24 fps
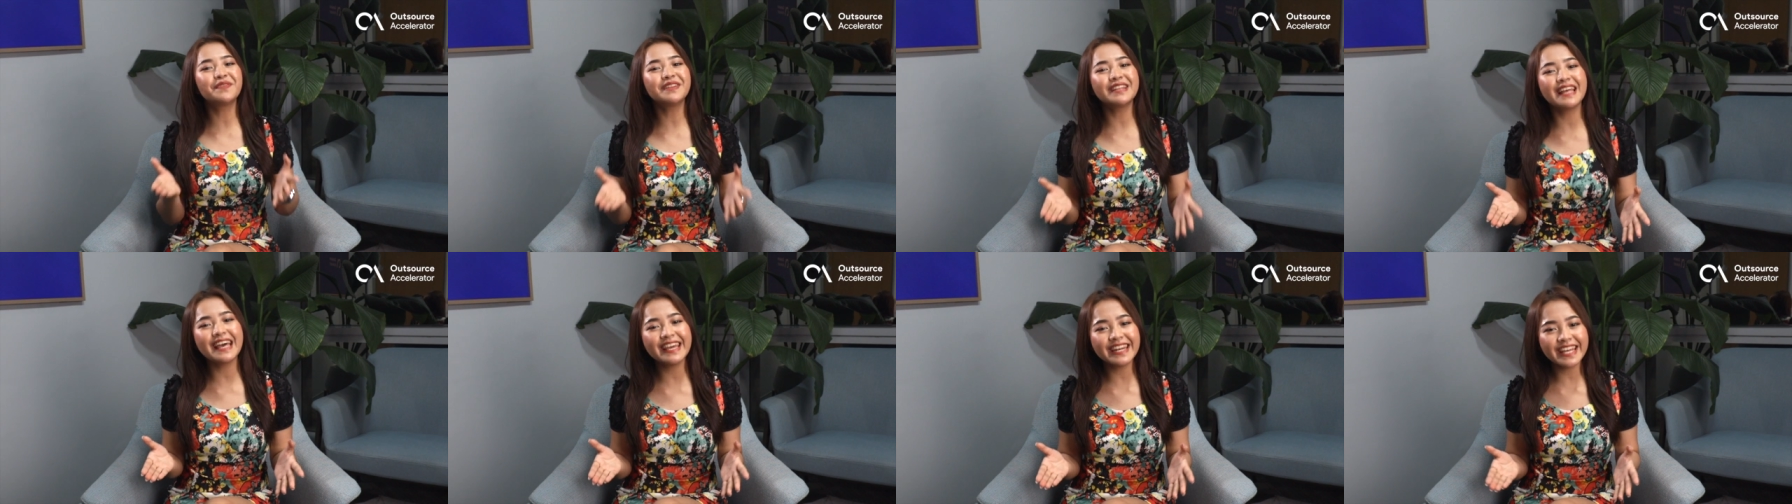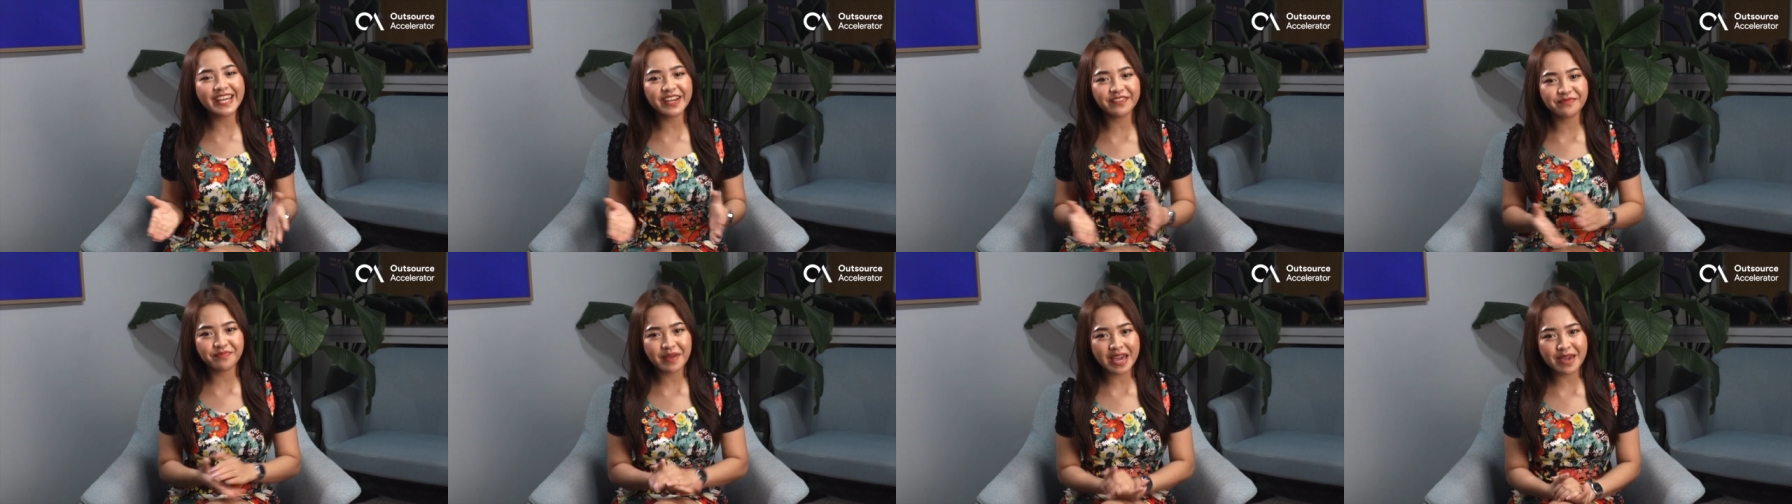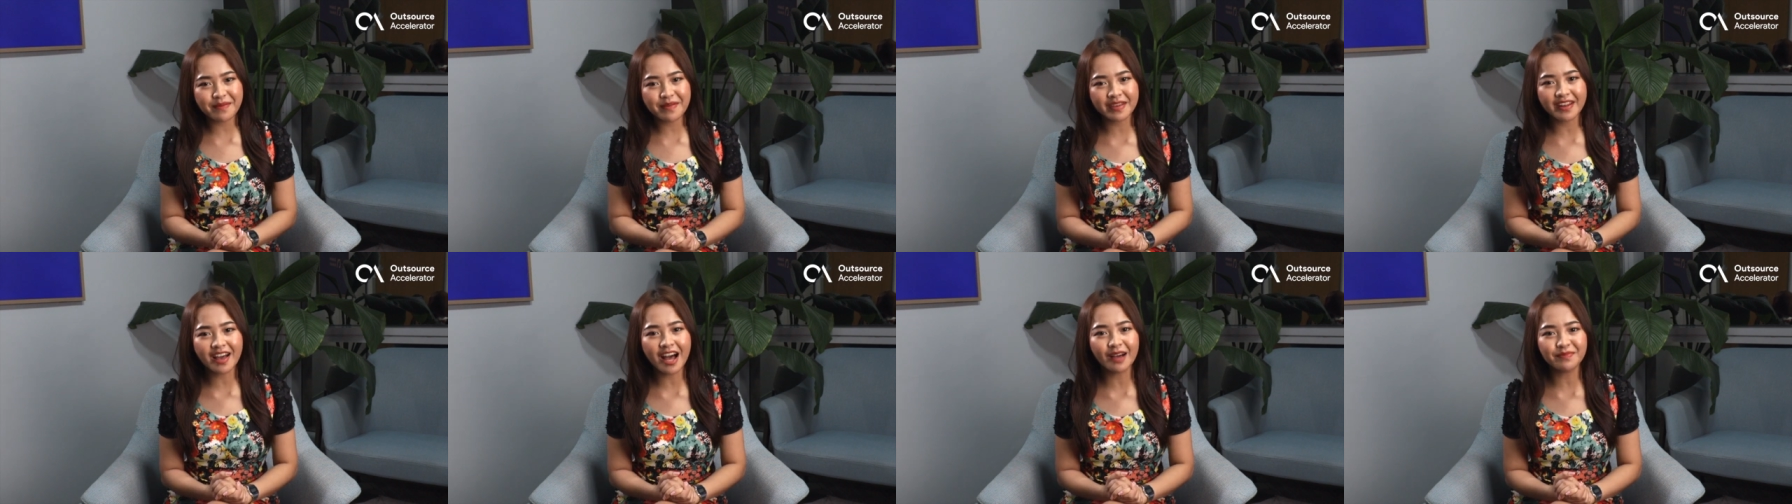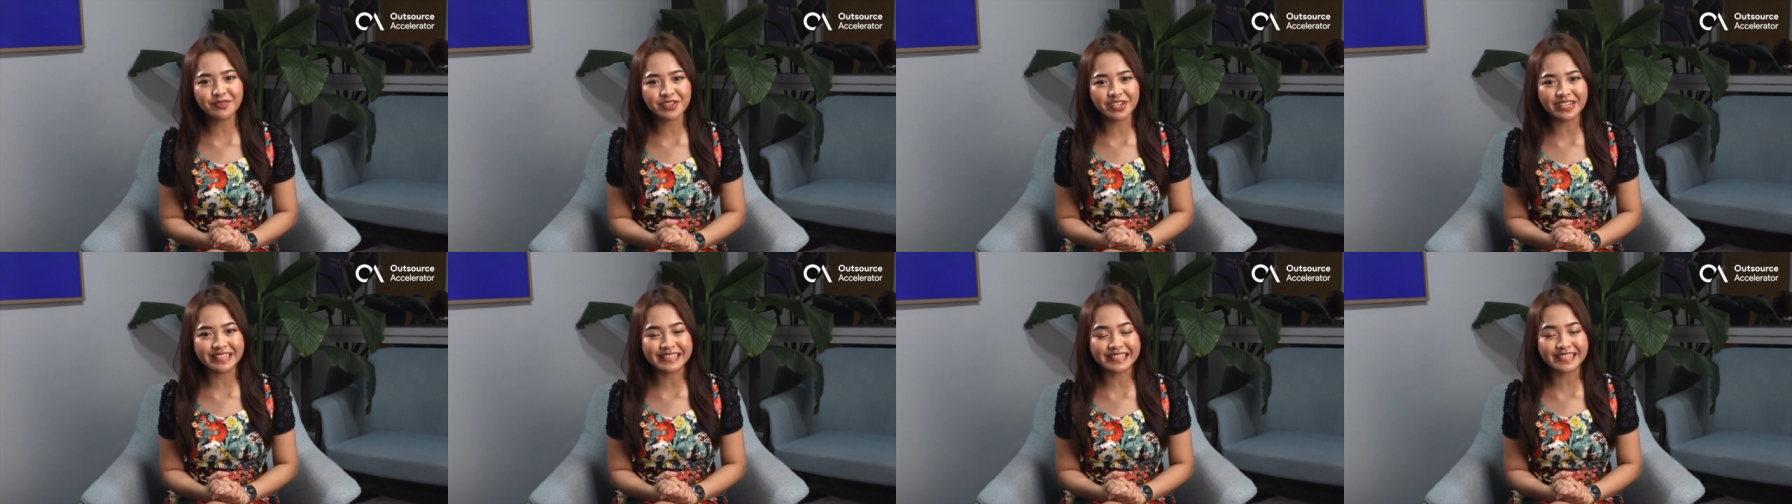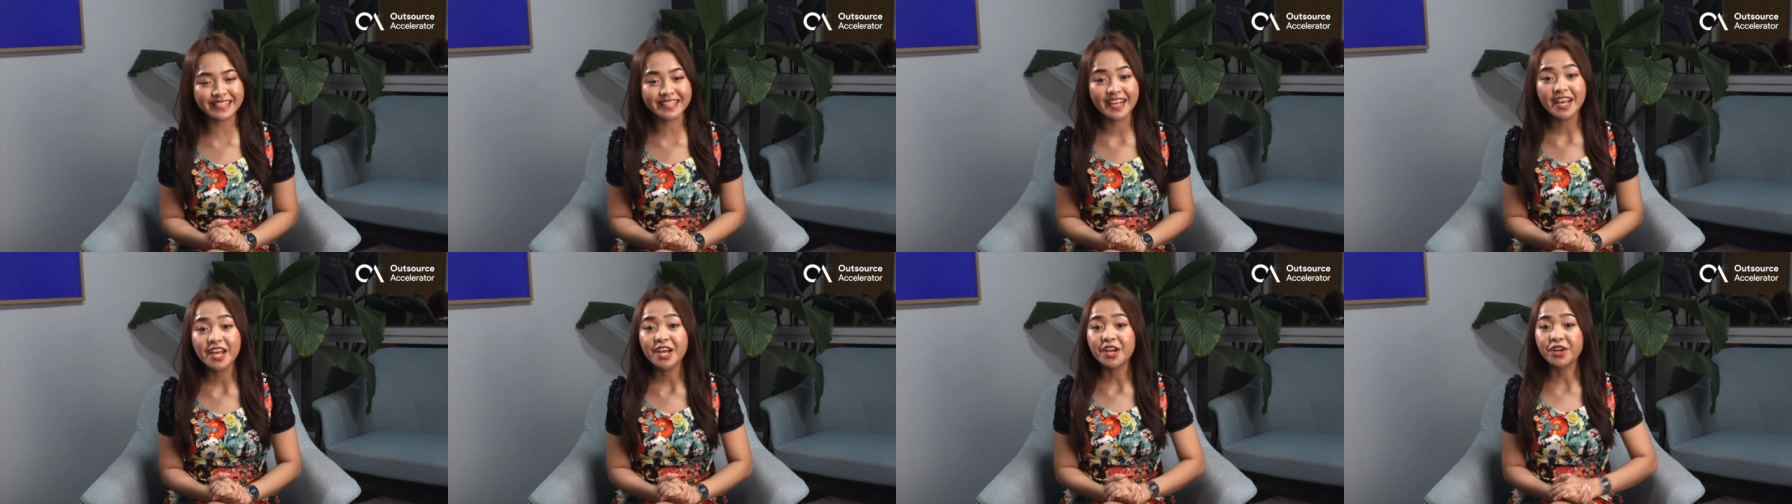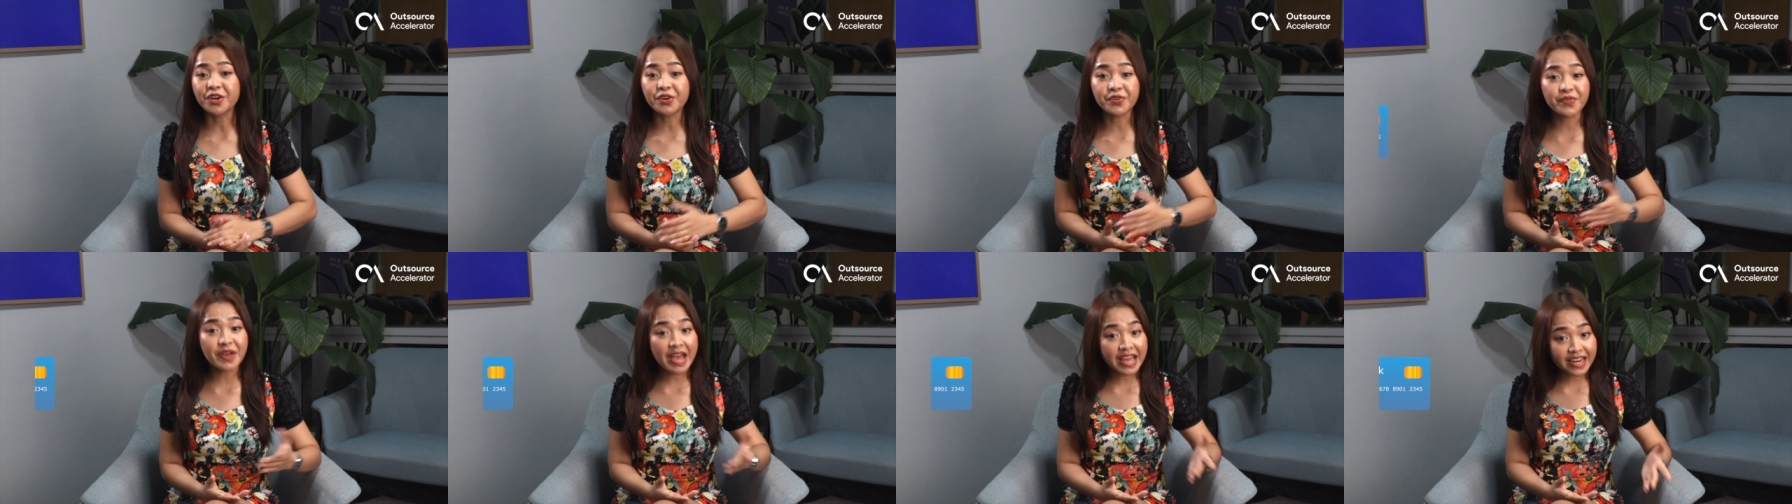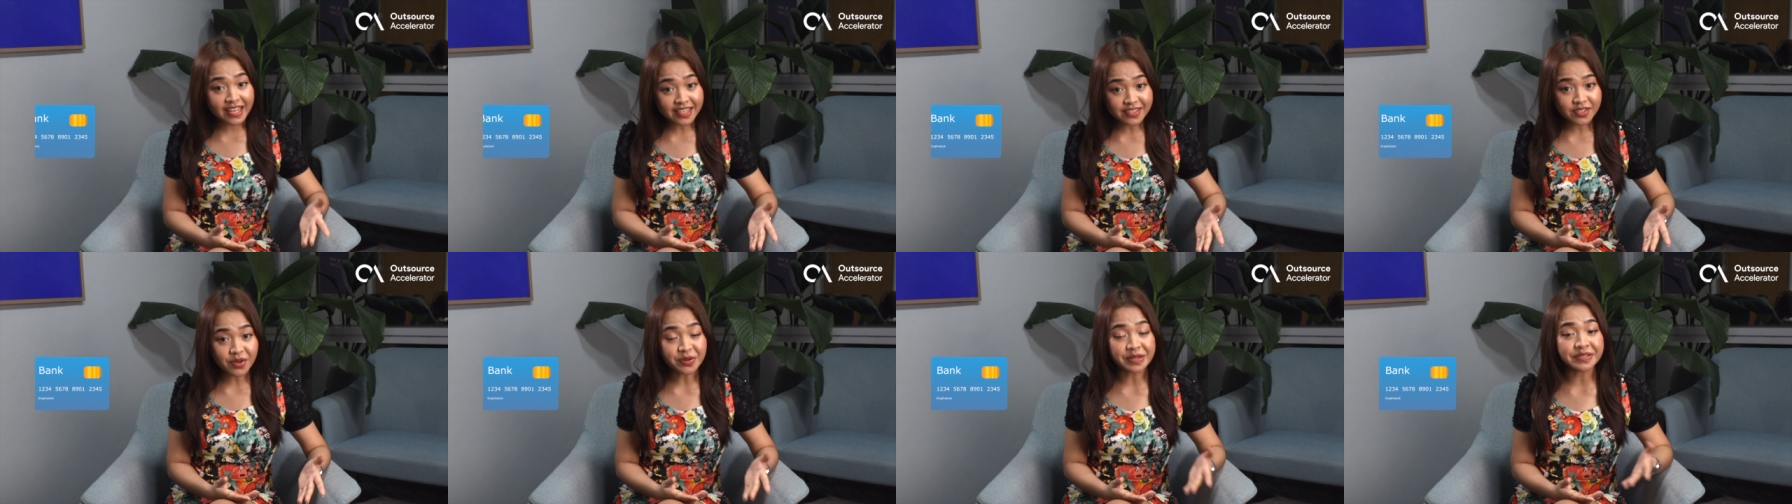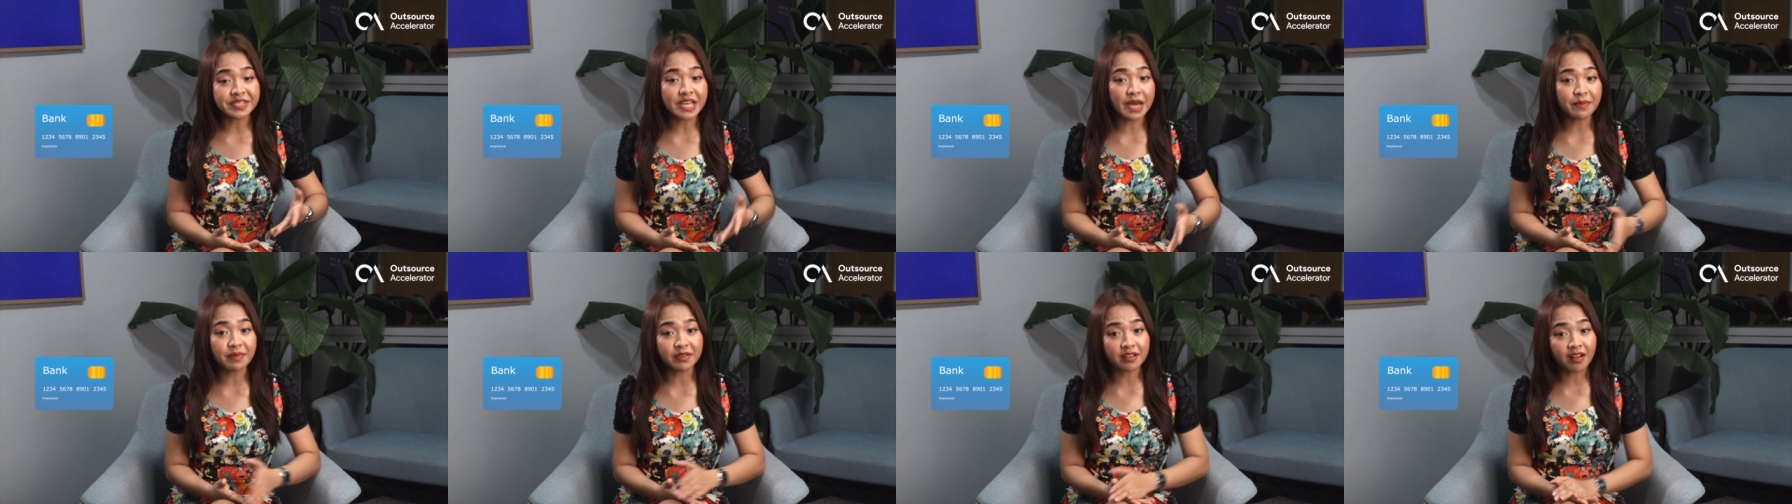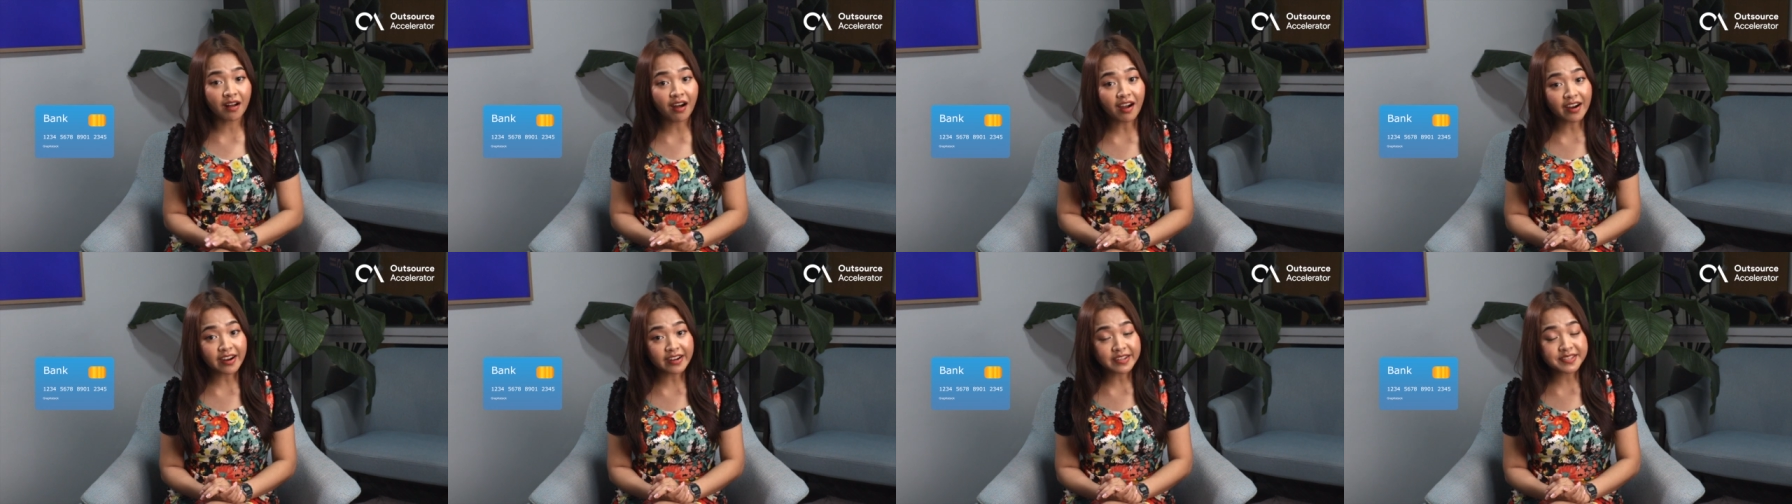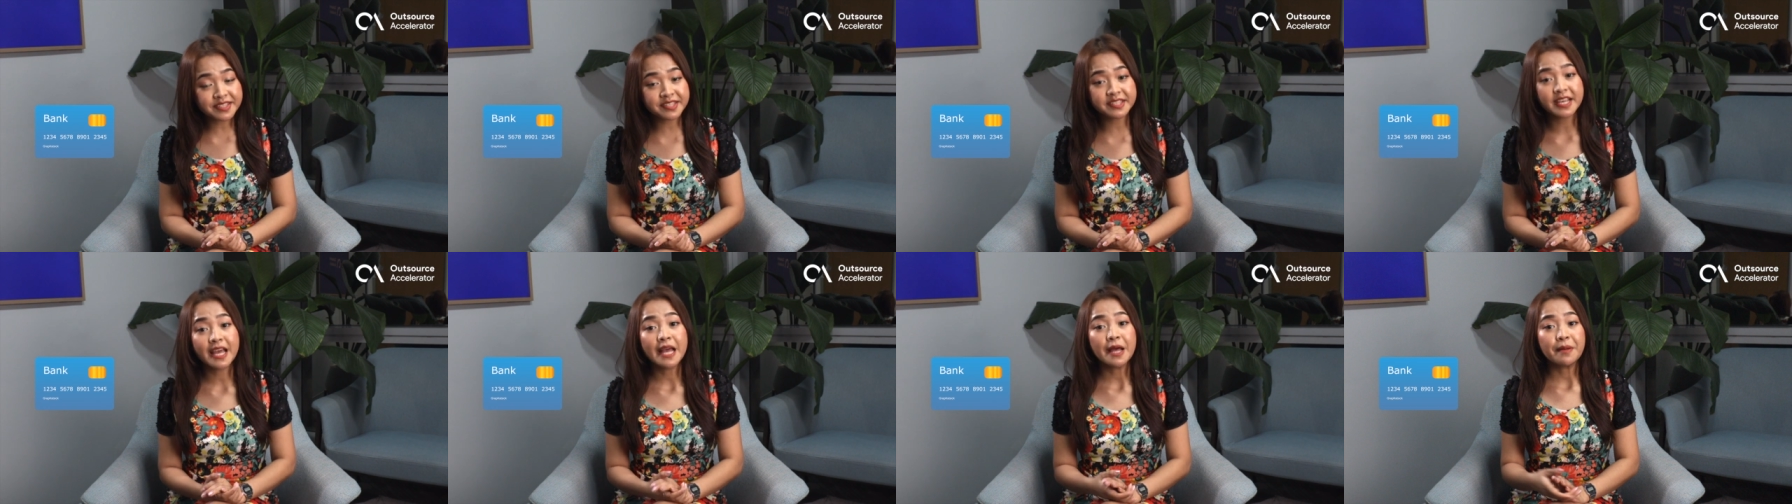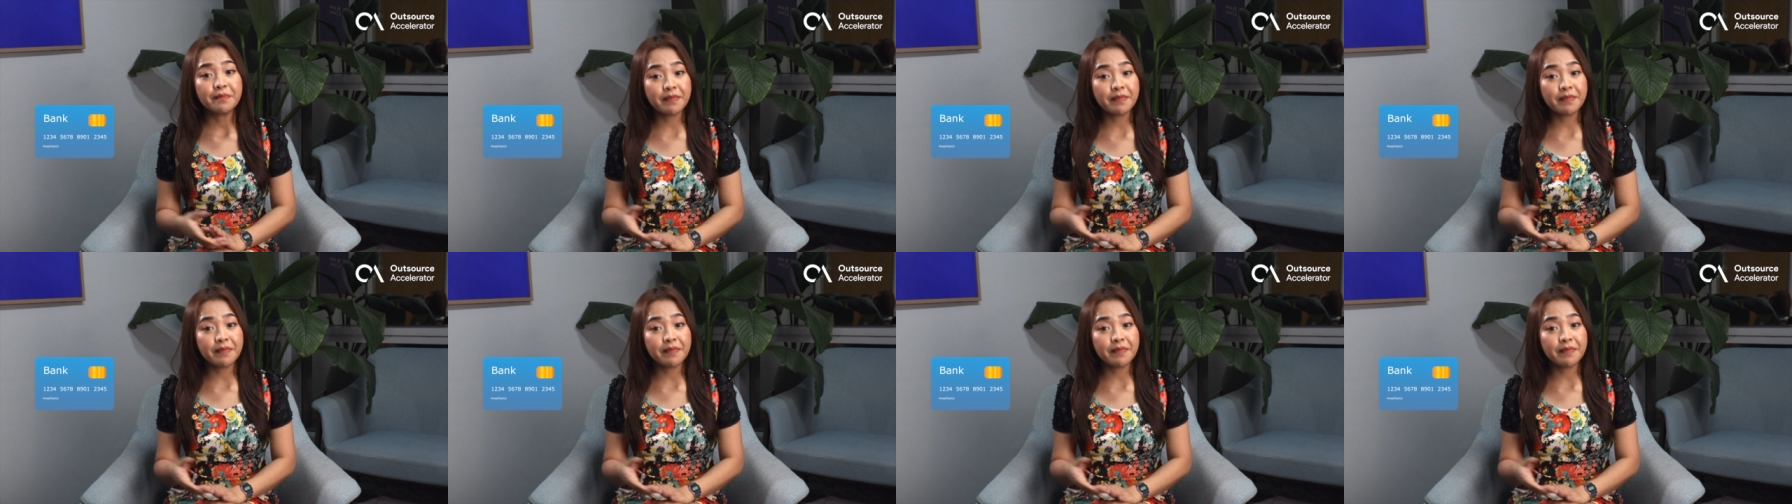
plenty of payment options, credit or debit cards,